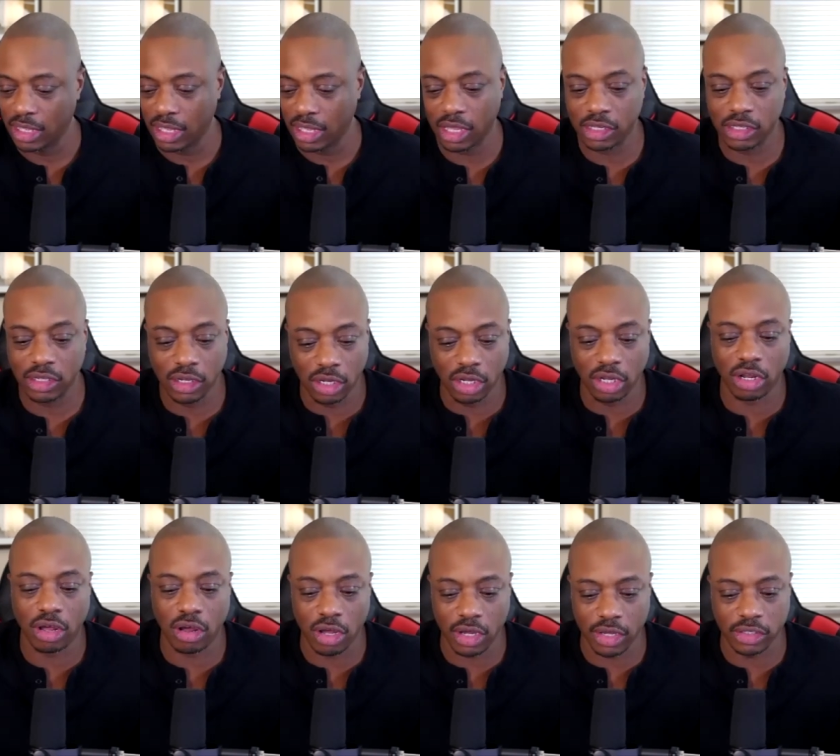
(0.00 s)
a
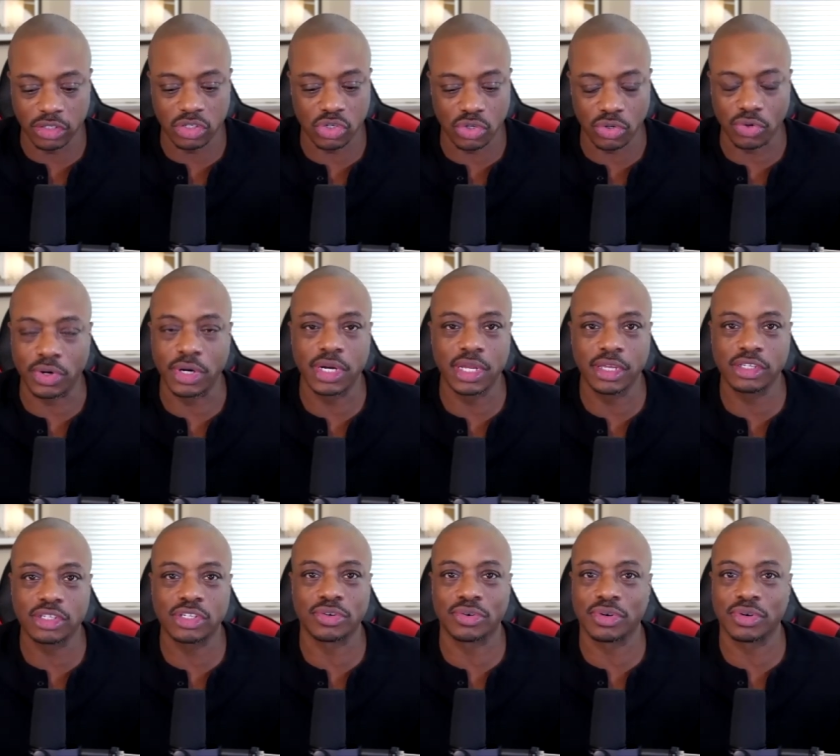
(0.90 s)
long and storied
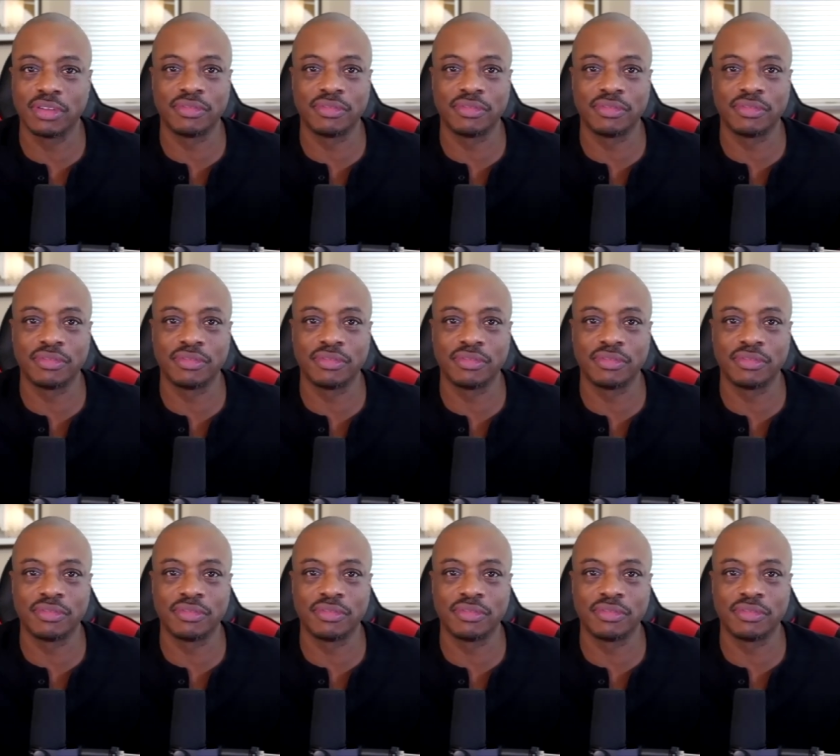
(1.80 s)
history